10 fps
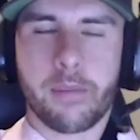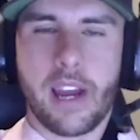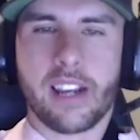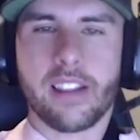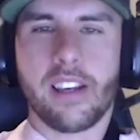
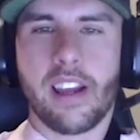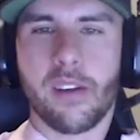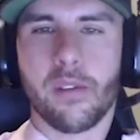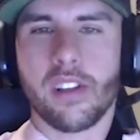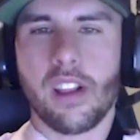back in the day
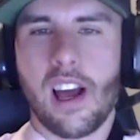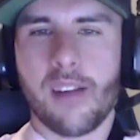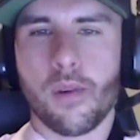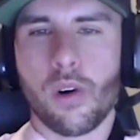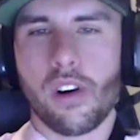it was a lot
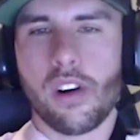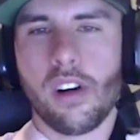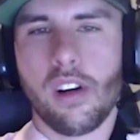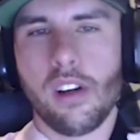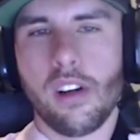more
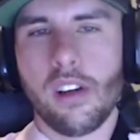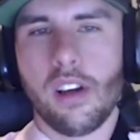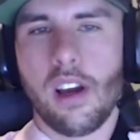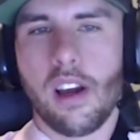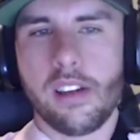
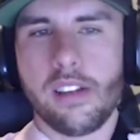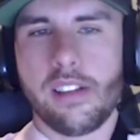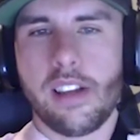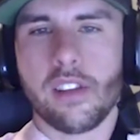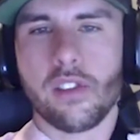uh,
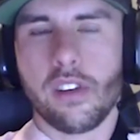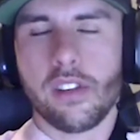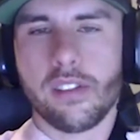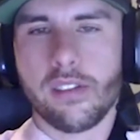desert,